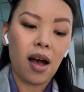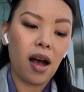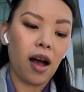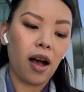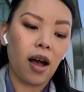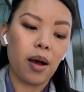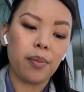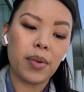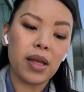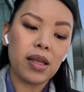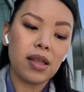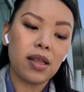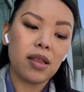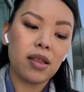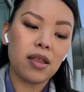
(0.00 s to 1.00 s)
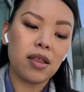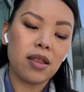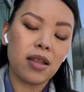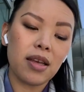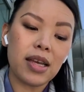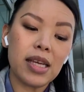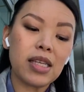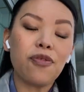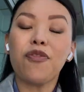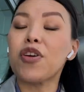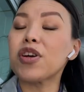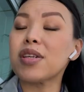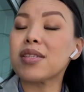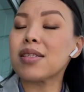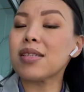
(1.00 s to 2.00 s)
um, his
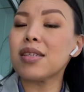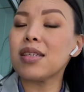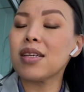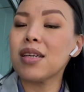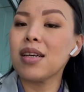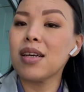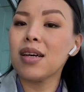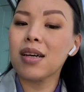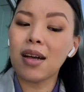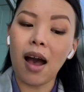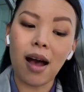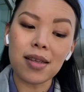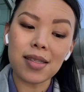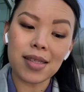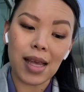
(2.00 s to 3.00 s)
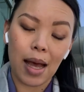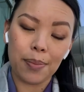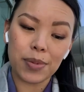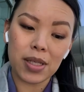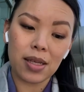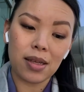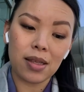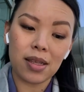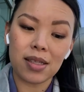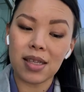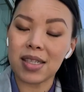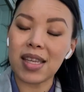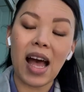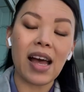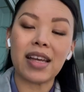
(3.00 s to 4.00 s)
first concept, the
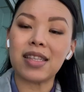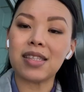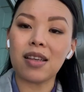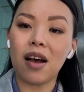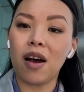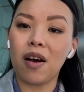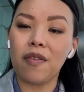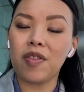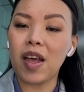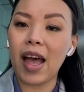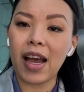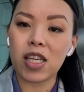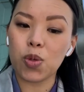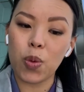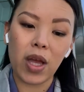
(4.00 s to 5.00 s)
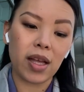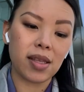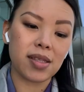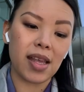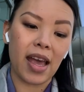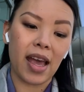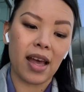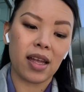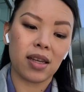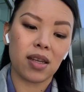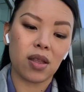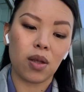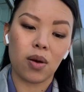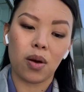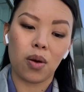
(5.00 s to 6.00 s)
designs of the X-wings and
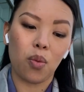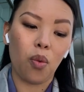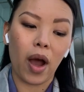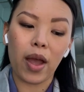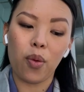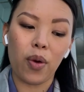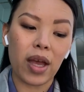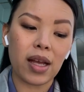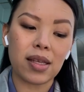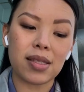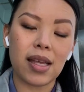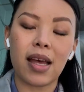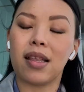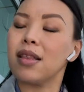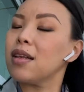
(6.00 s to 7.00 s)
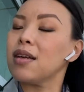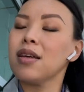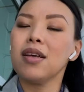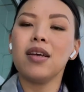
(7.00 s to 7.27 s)
the Y-wings, and